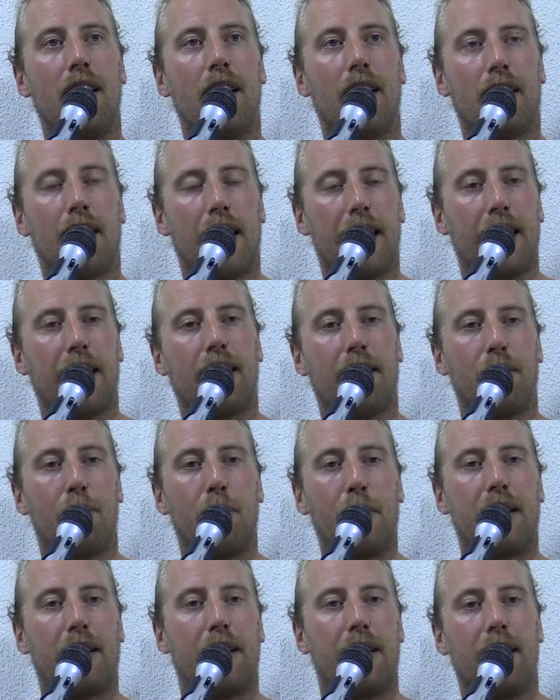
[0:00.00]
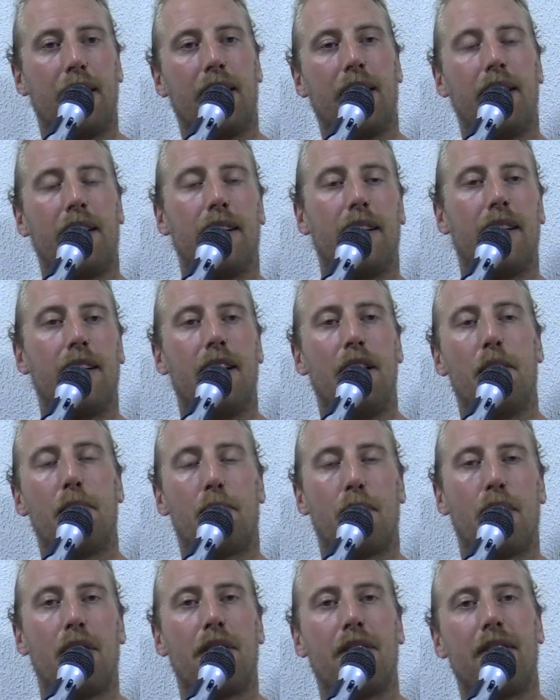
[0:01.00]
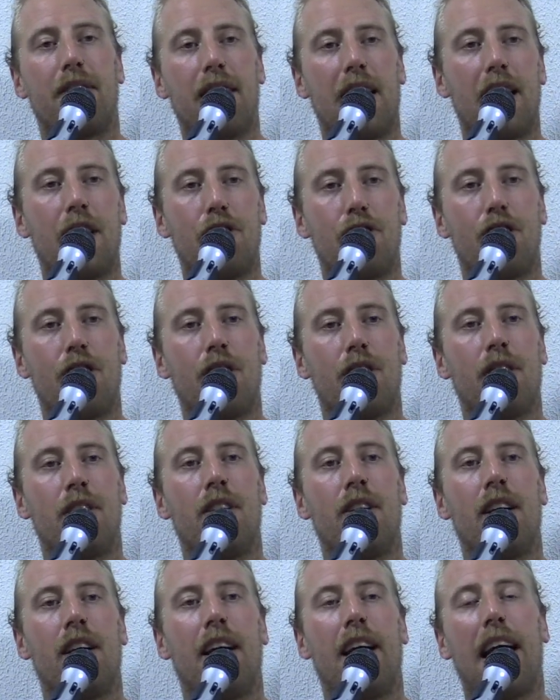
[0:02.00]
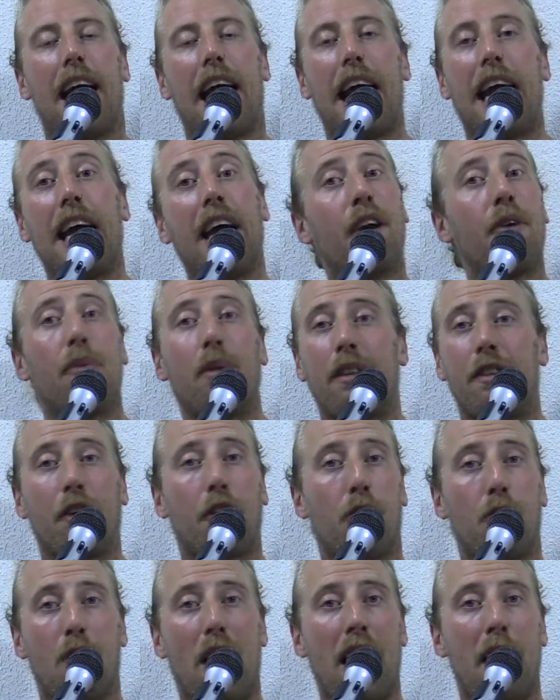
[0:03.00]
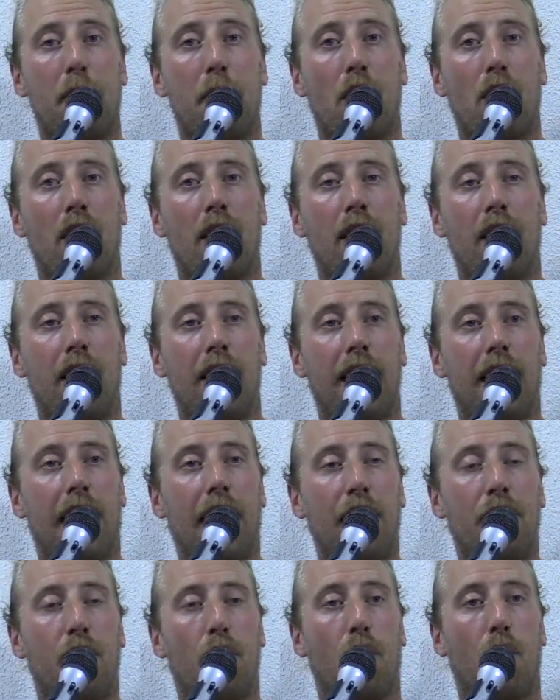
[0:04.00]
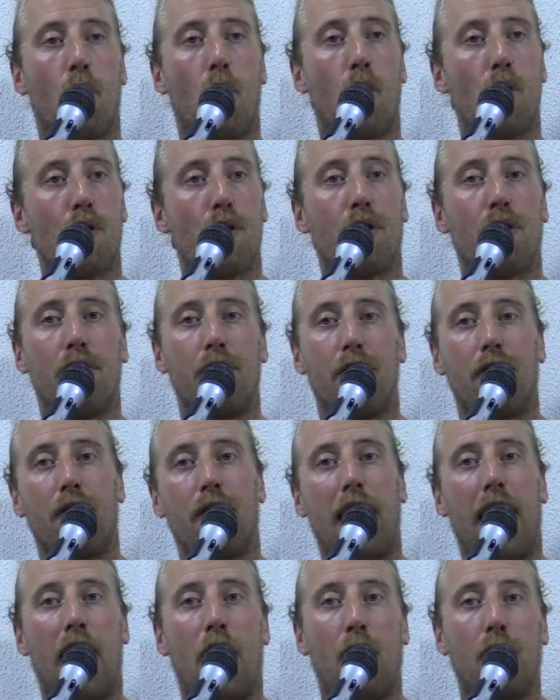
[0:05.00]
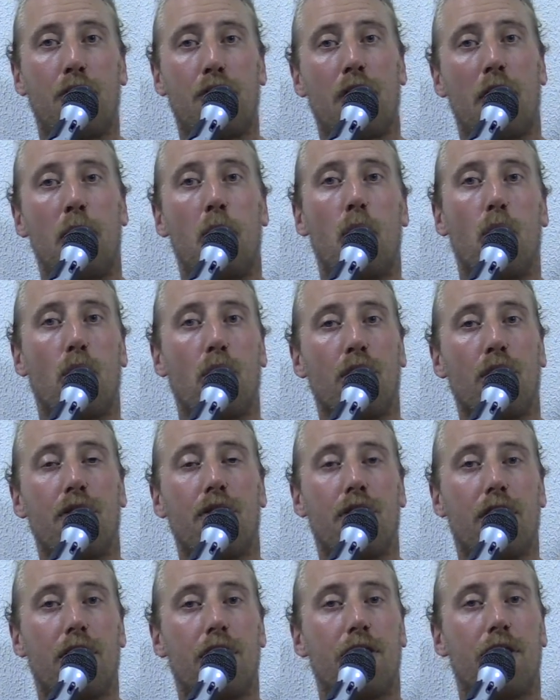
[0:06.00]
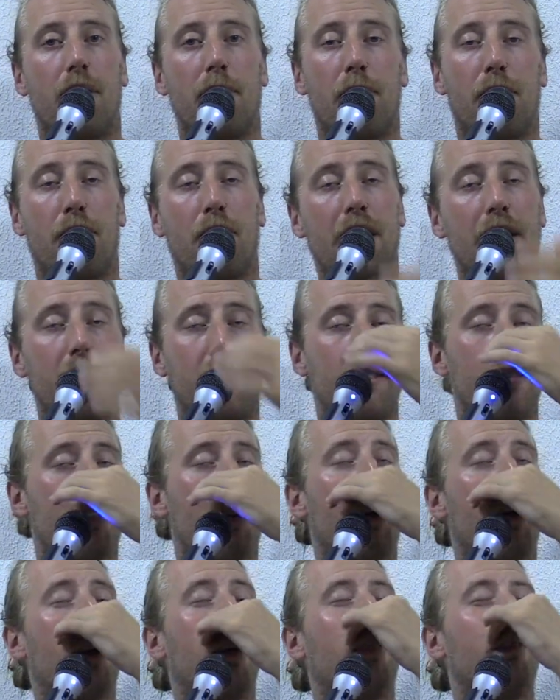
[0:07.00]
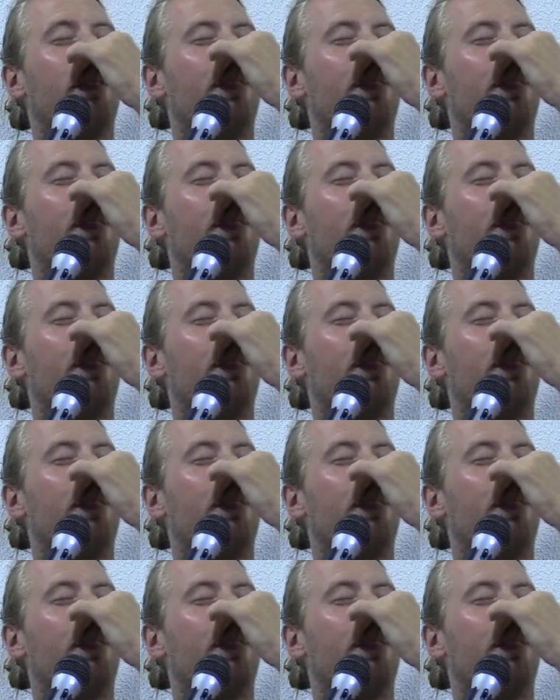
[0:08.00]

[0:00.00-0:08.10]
like with the pronunciation and with the grammar and the order of how some words and some phrases are.